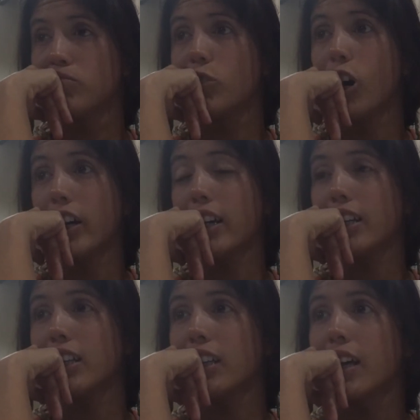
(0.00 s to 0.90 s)

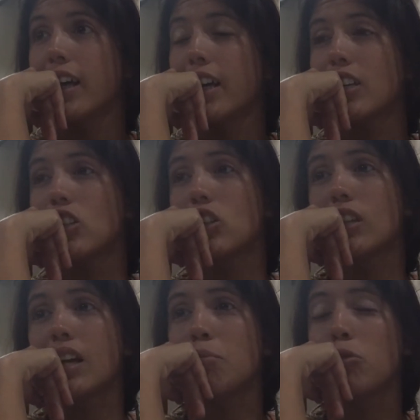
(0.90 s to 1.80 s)
walking just
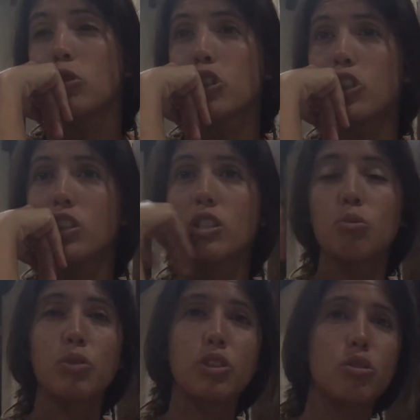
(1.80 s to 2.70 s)
an emotion
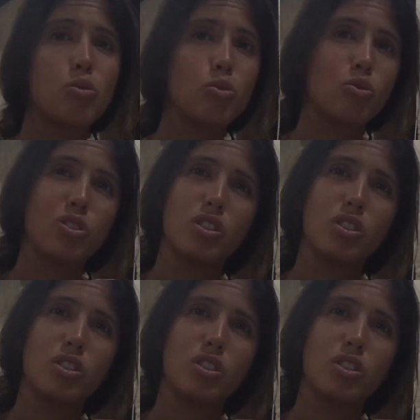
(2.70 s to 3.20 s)
is when you